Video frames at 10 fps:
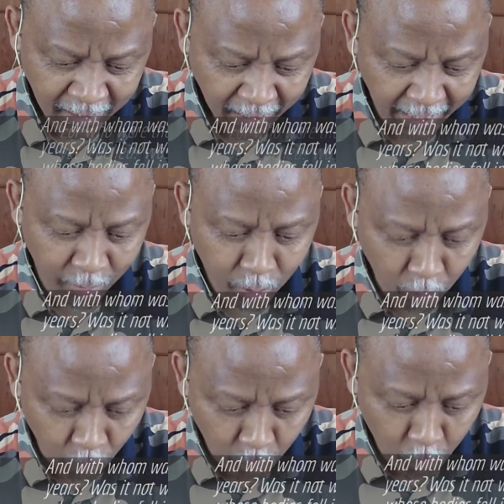And with
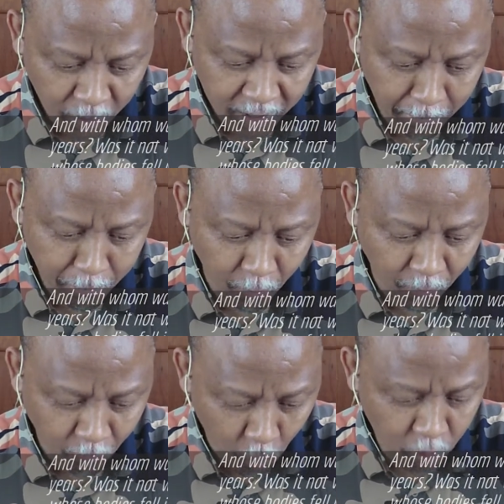whom was he
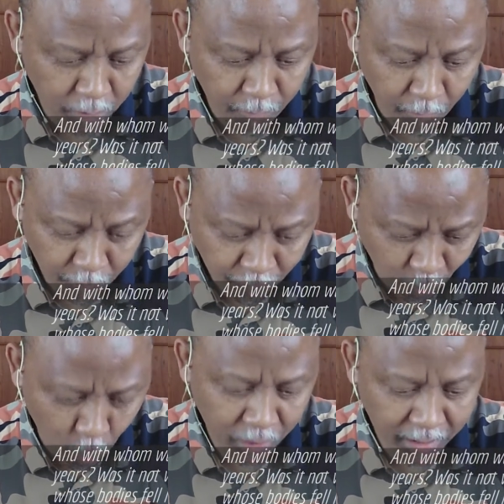provoked for
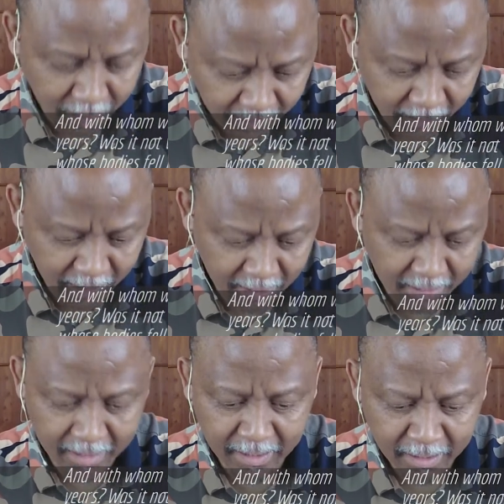40
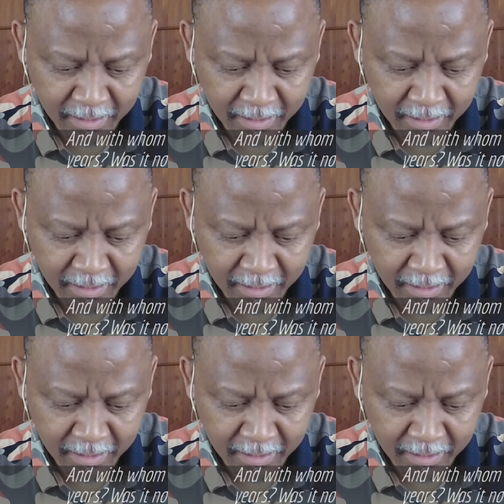years?